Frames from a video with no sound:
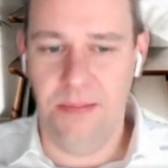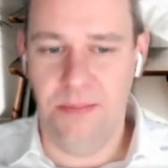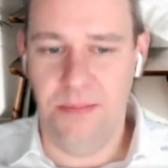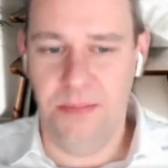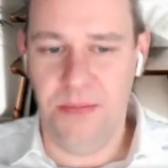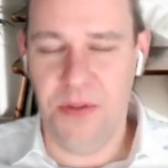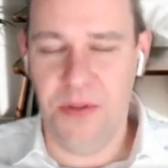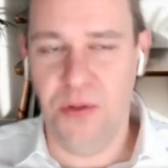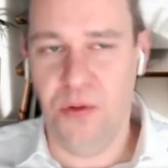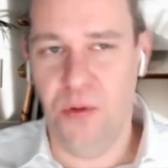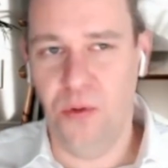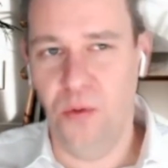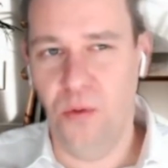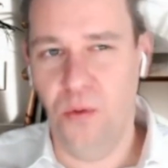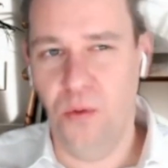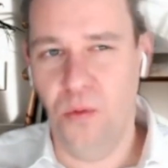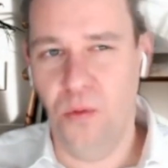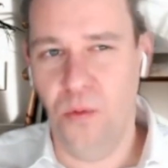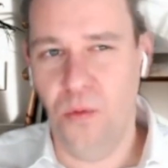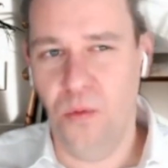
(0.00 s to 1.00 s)
So
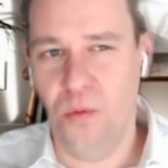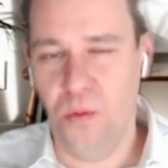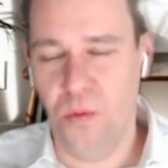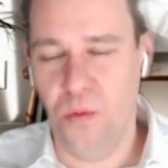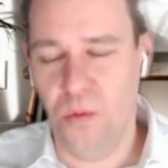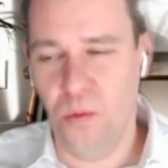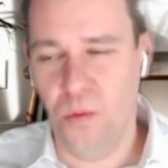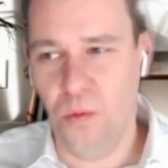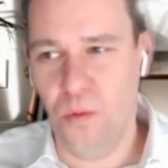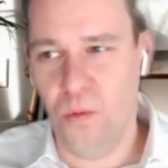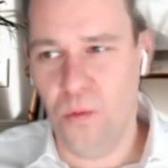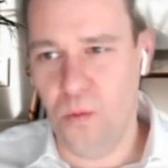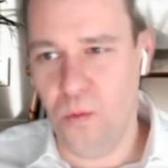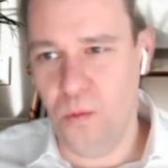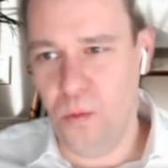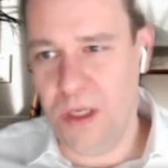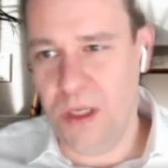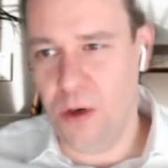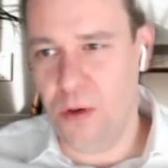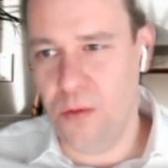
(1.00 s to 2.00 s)

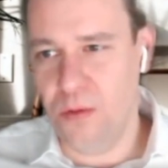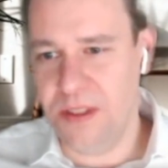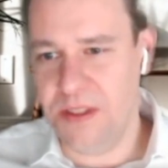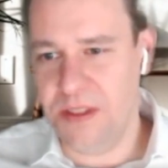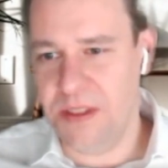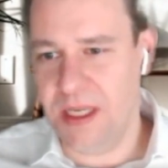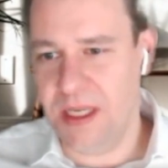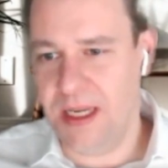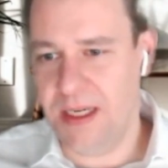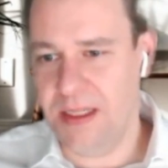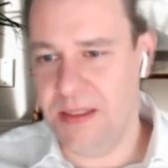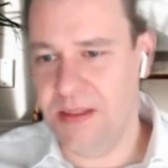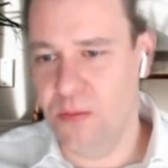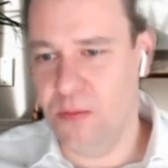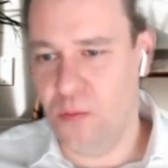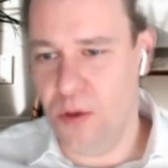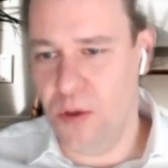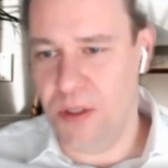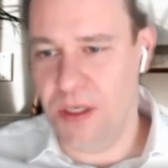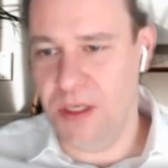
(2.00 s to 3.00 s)
we always said it's a
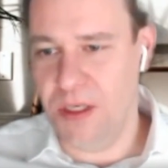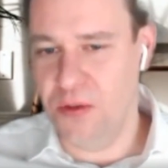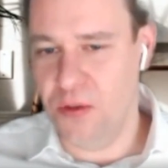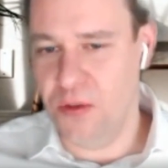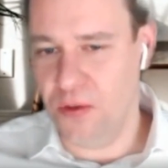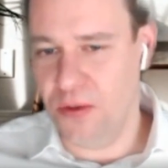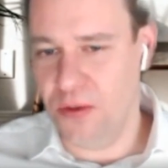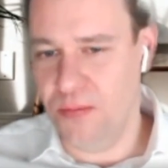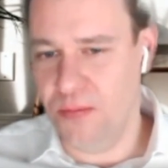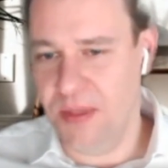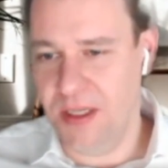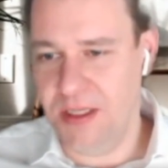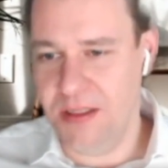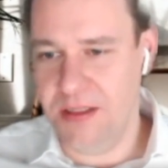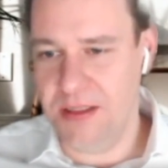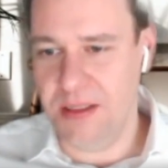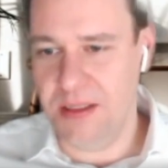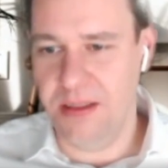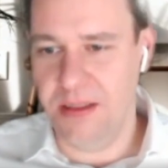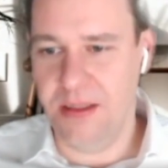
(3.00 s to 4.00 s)
working document
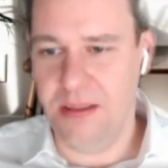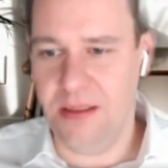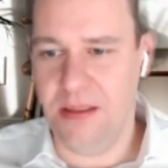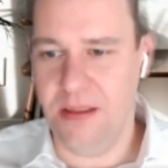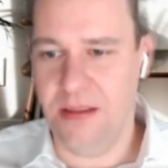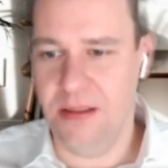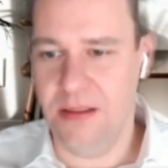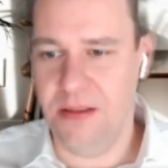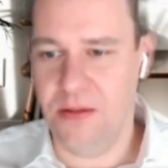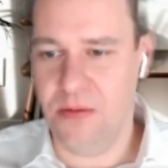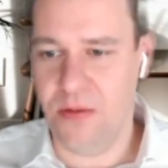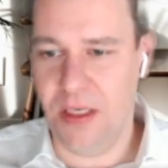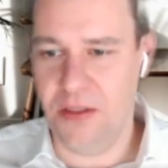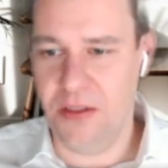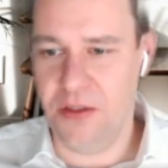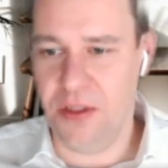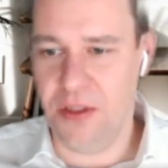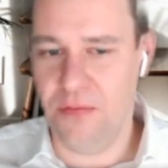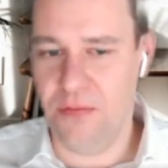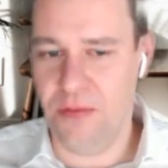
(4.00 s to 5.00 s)
and that the
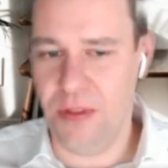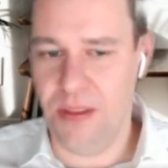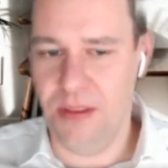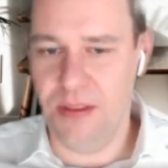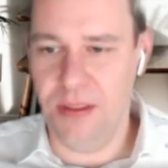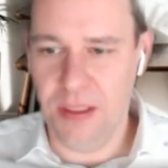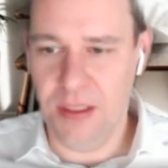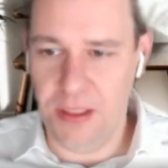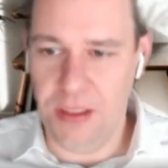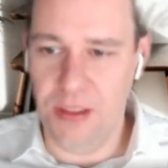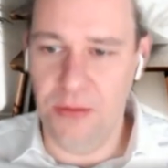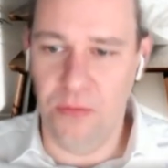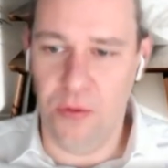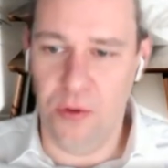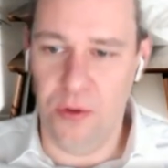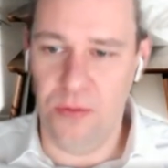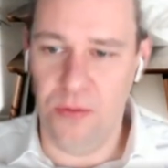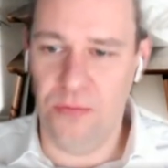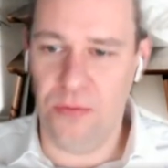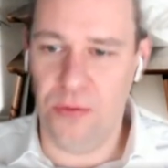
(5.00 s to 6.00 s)
strategy will
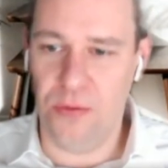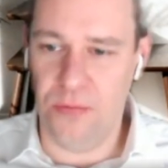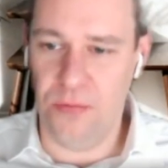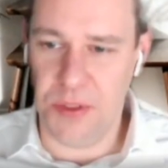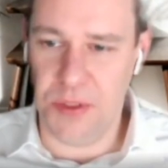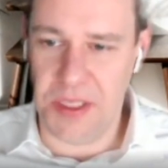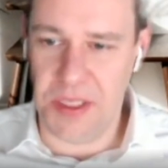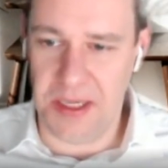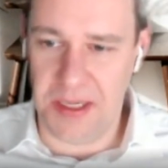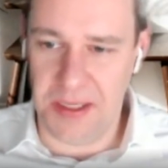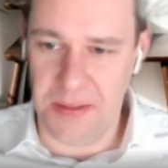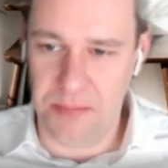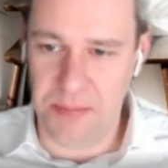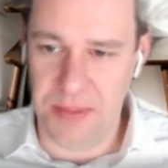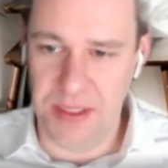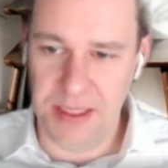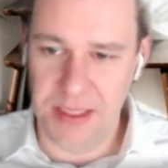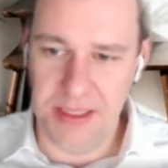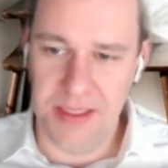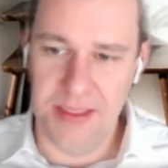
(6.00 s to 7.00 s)
evolve over time.
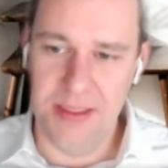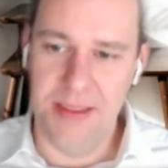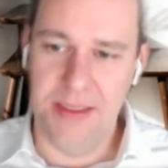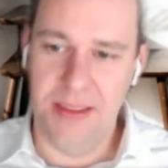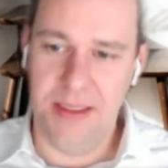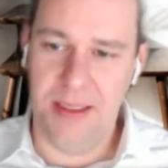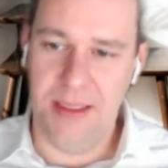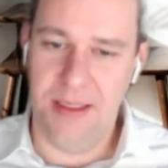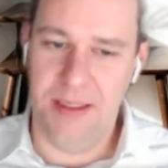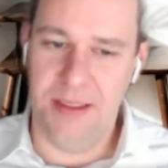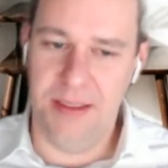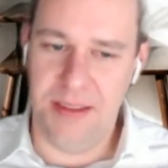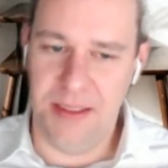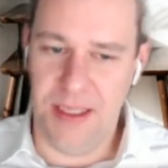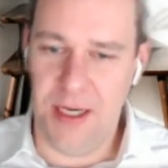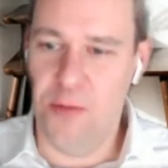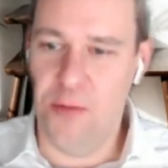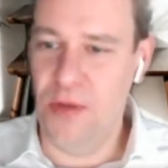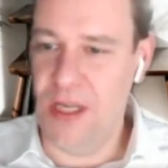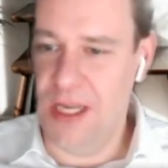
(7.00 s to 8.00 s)
And
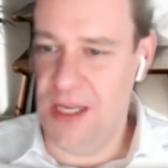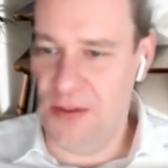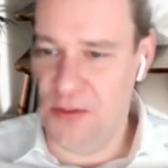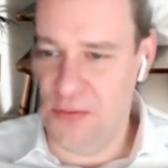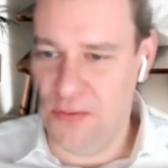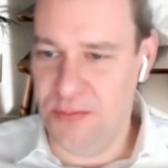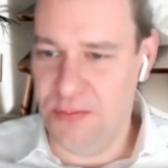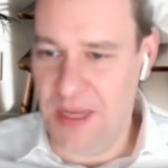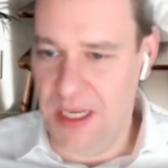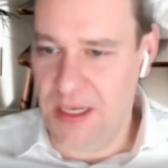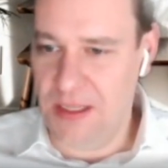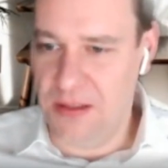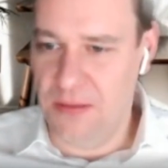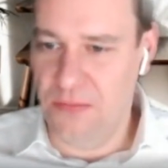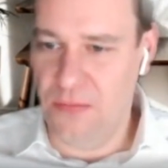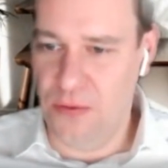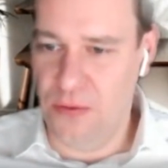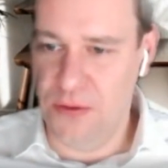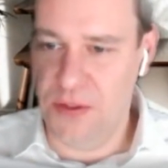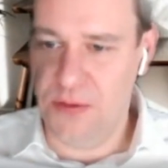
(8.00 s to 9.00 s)
now we had to make the
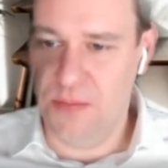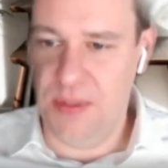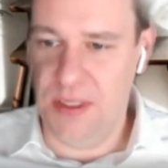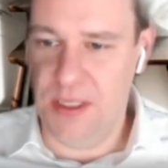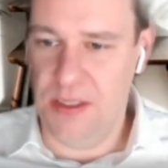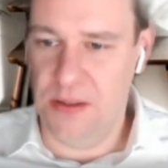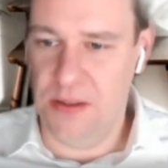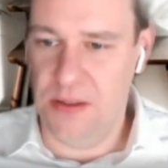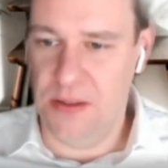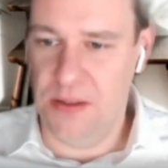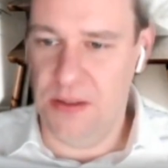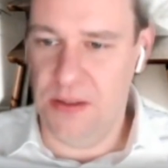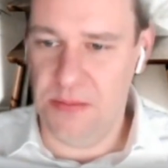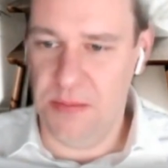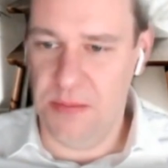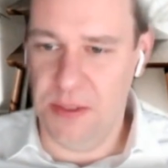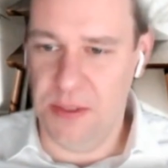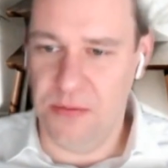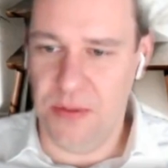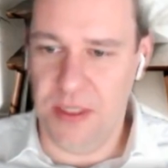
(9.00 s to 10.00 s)
first bigger
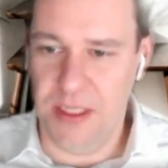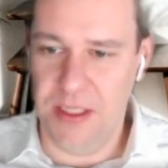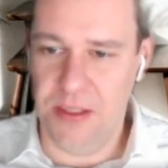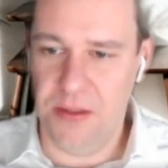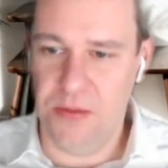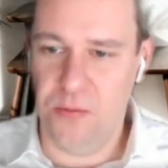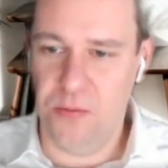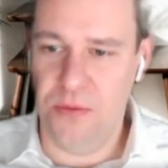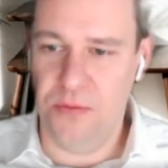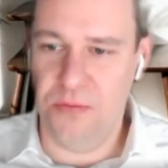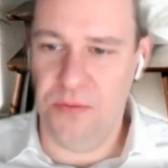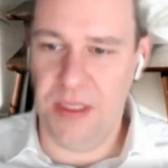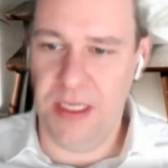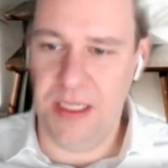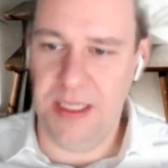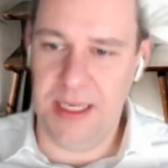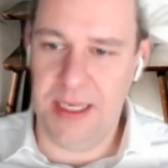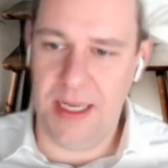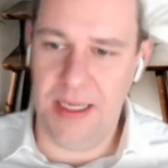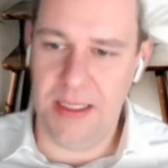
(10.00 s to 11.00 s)
adjustment, right? We've
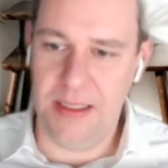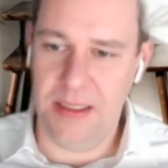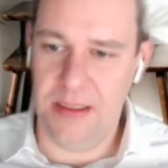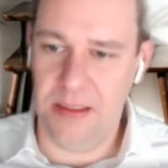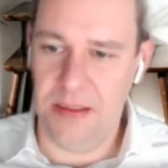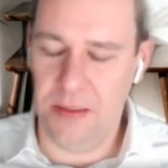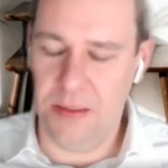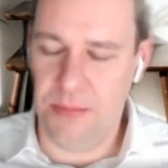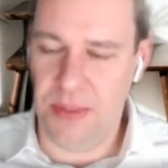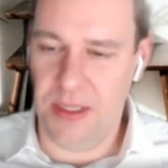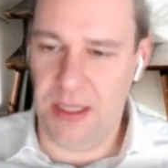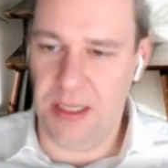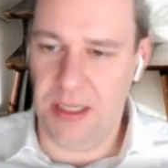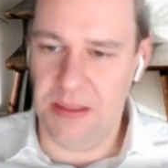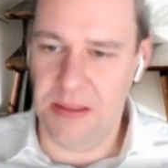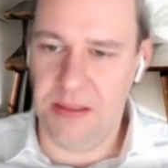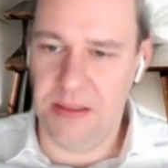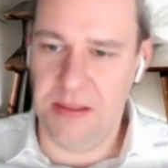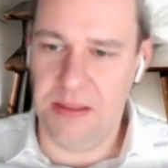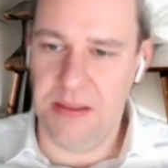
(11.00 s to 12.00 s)
delegated in the
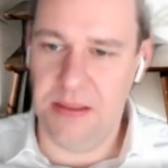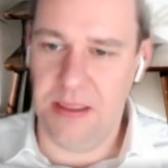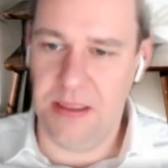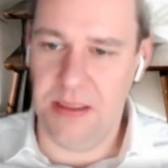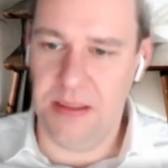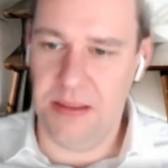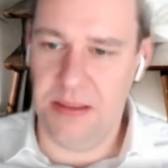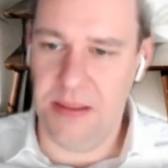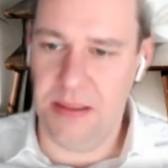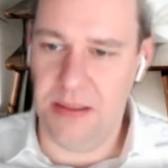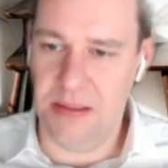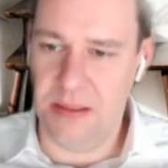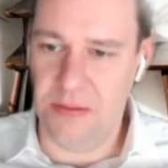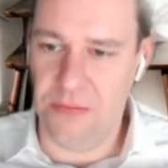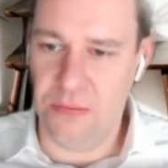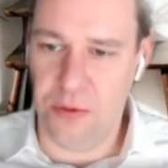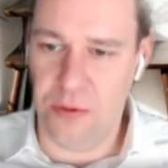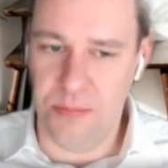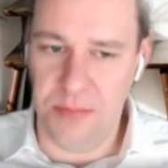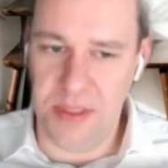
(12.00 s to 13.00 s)
past
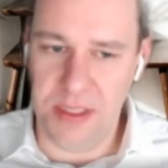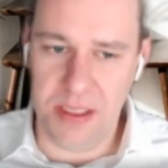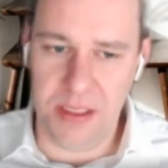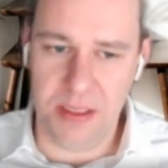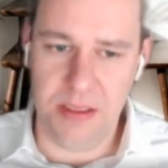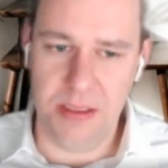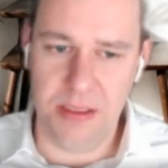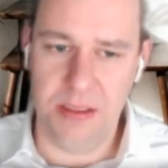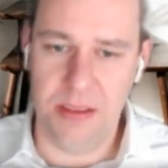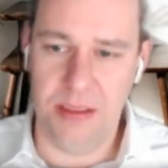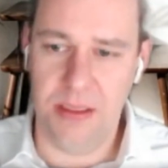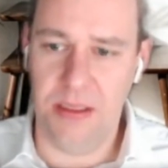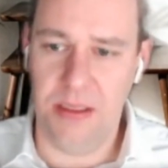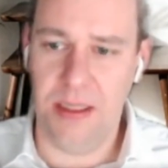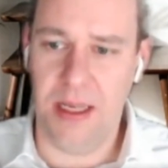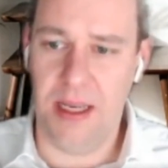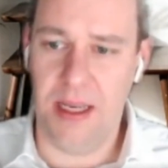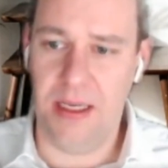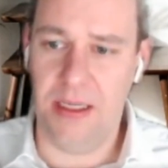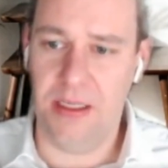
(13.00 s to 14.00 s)
64 million
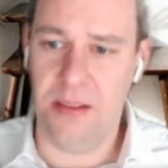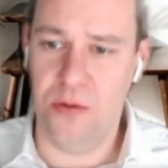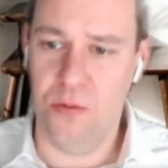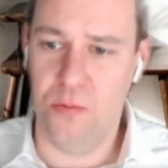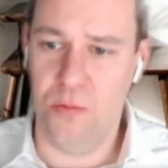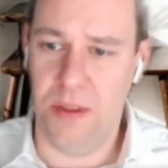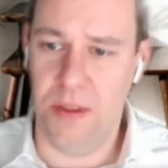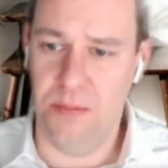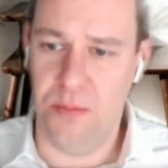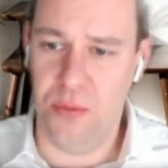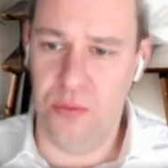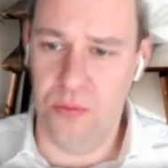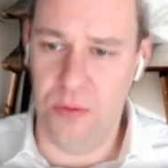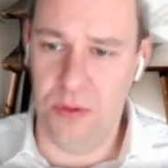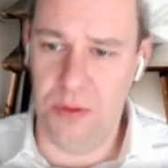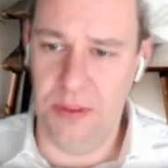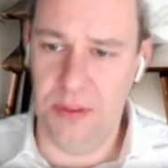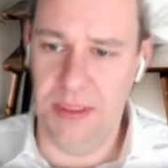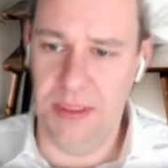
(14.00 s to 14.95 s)
ADA to one pool,